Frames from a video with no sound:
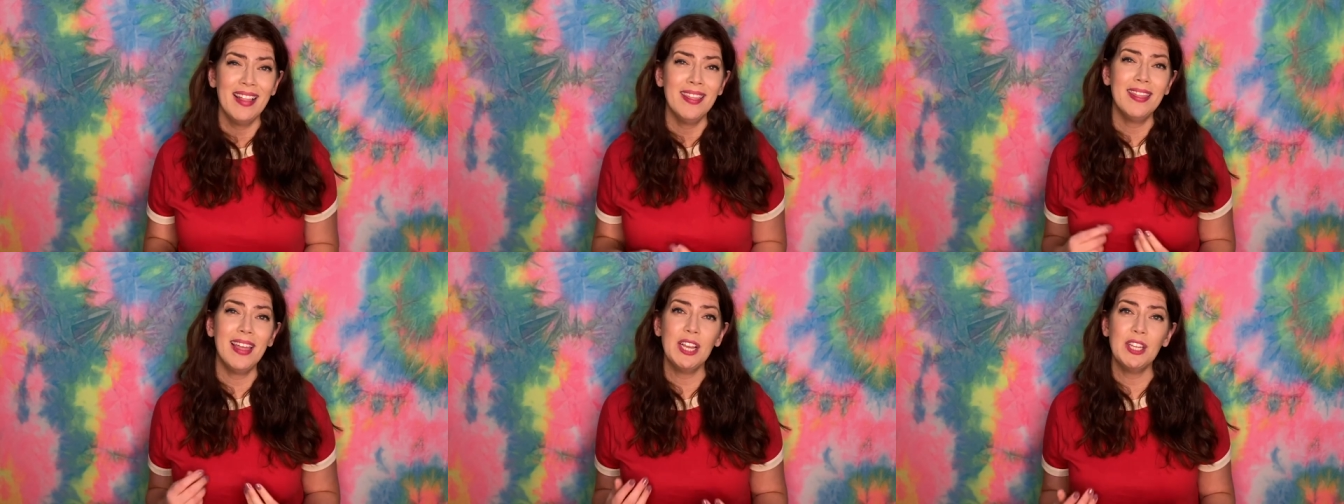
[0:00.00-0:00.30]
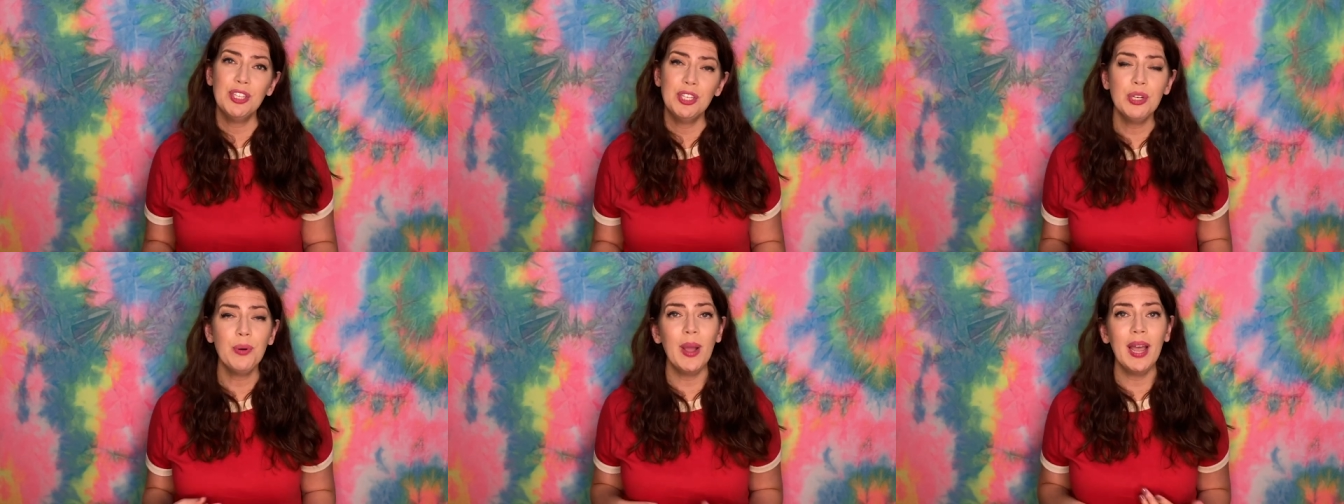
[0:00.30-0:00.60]
They
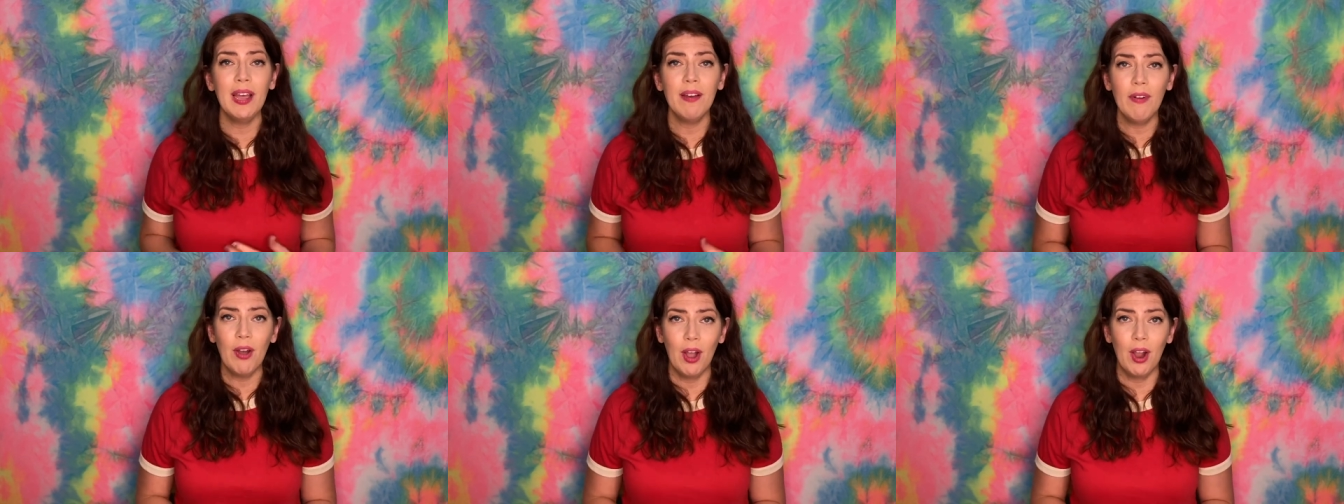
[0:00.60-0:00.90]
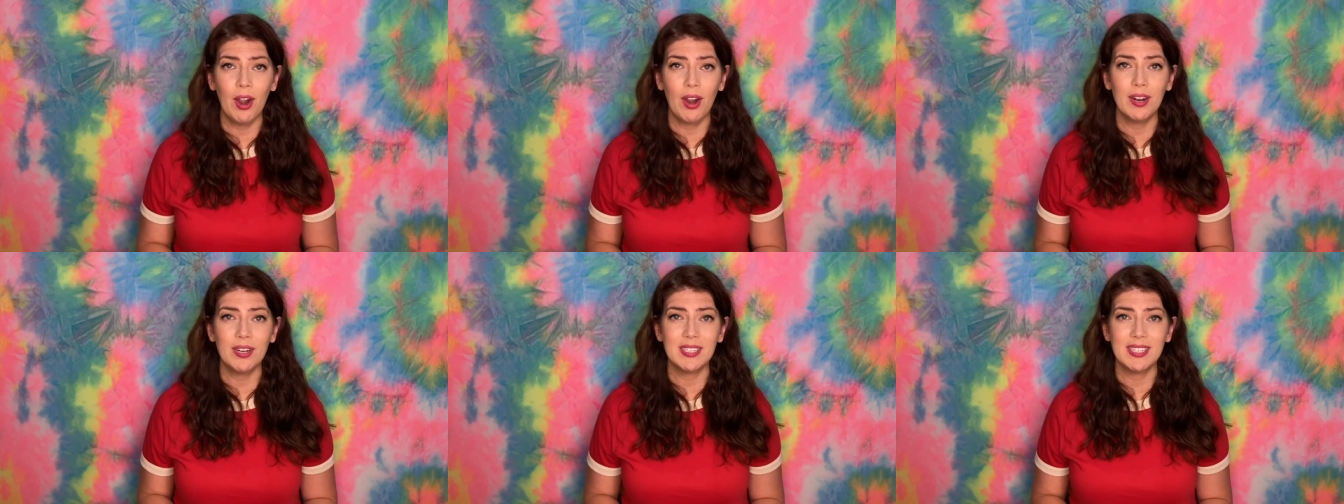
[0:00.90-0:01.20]
do have
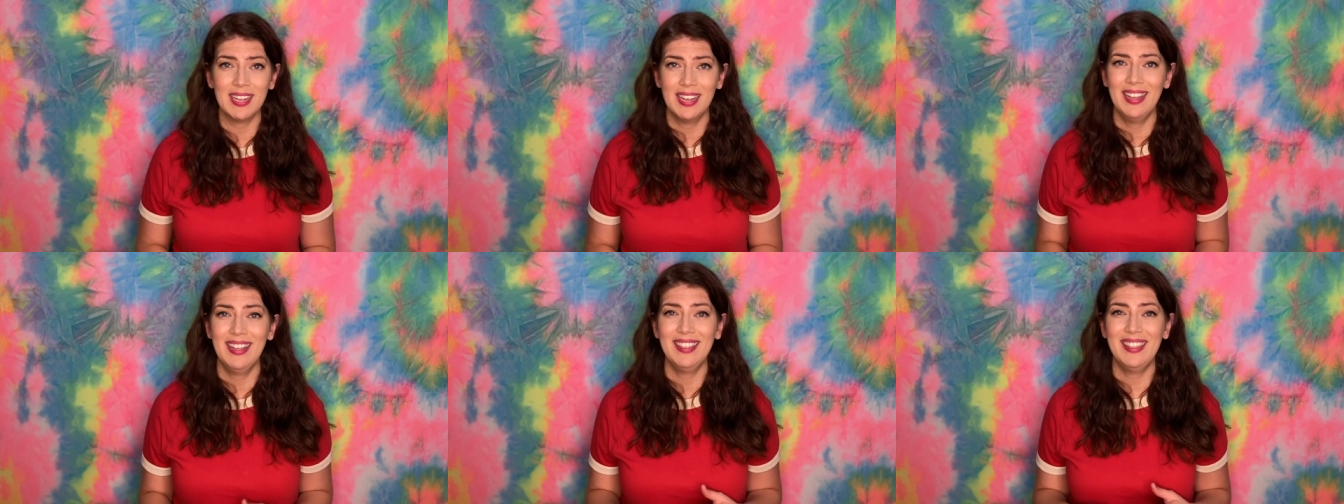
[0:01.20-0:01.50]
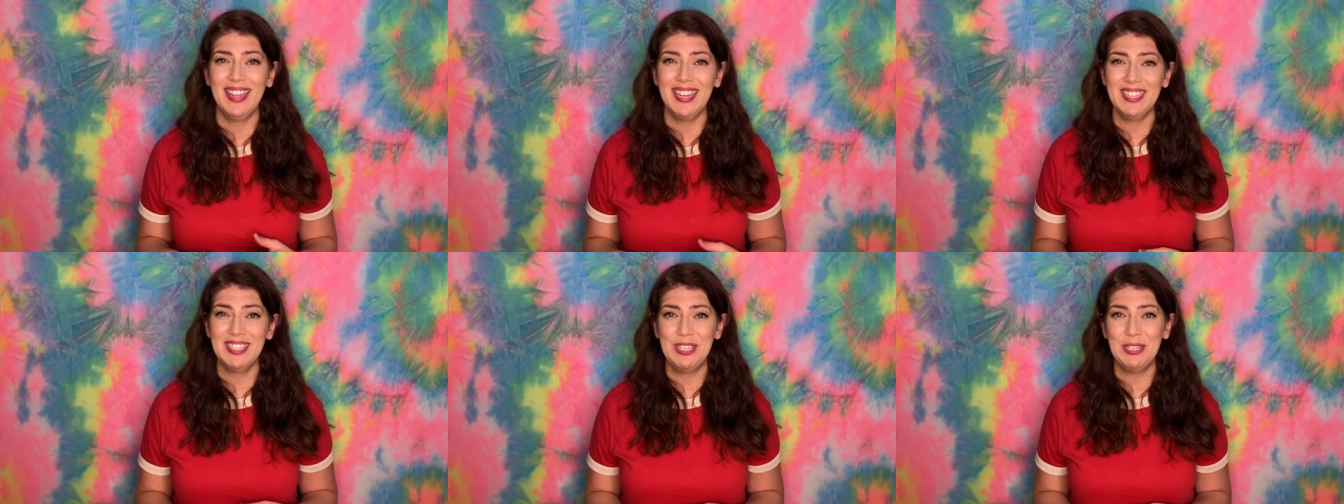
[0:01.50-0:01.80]
heart,
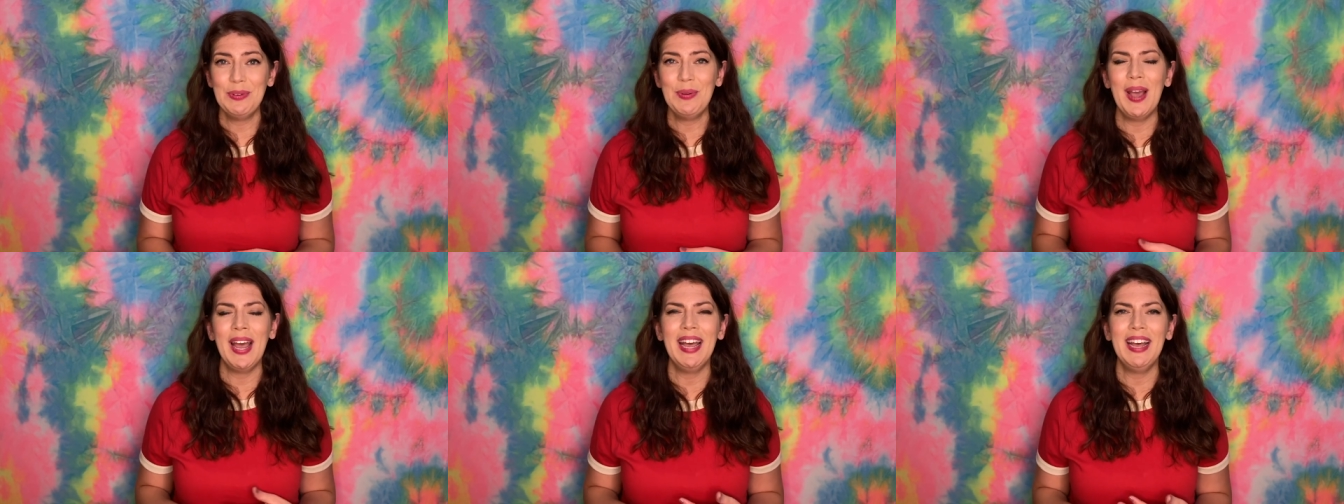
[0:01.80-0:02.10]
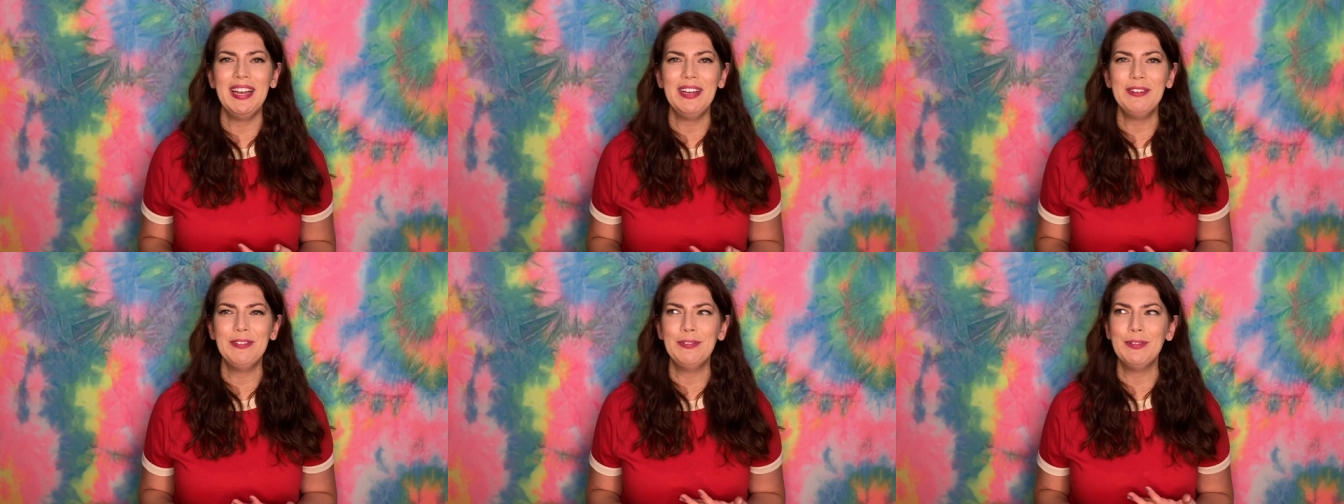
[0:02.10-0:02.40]
they do
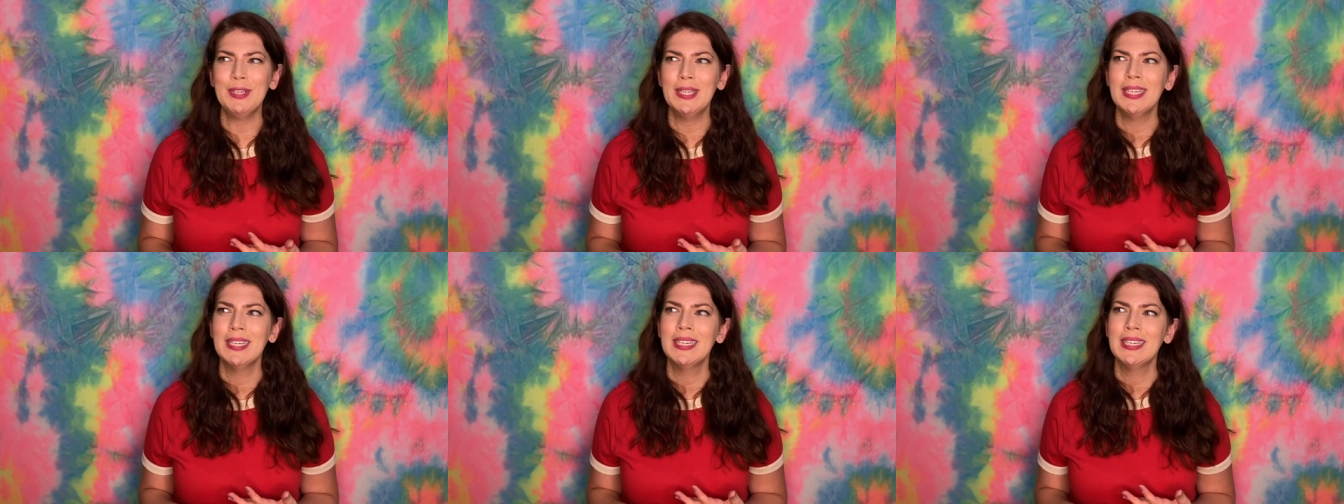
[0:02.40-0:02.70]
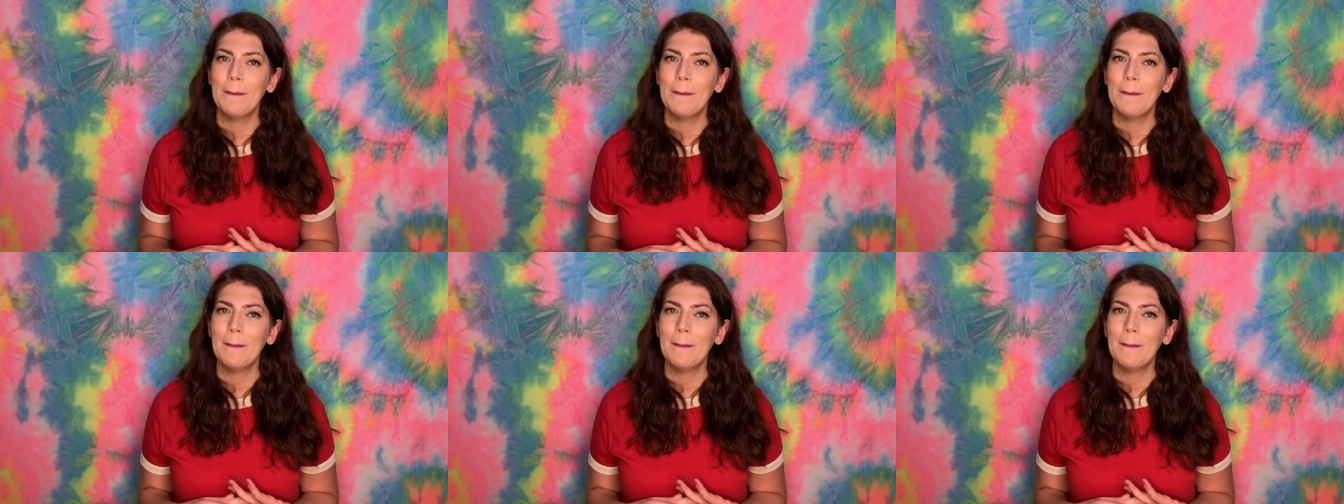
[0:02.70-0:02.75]
have